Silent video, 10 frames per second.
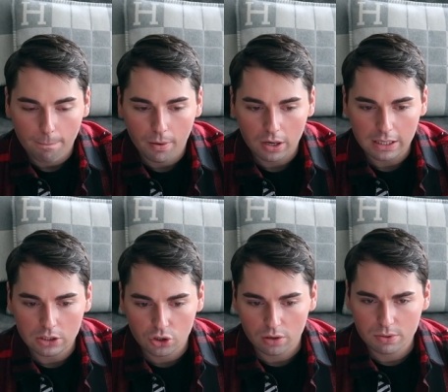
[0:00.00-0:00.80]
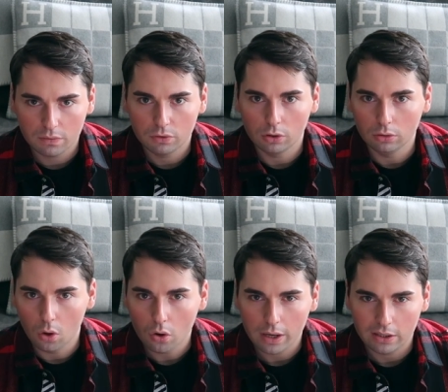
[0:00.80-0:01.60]
but in terms of the
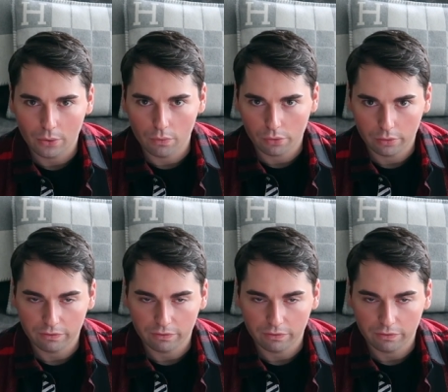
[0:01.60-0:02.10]
look and the overall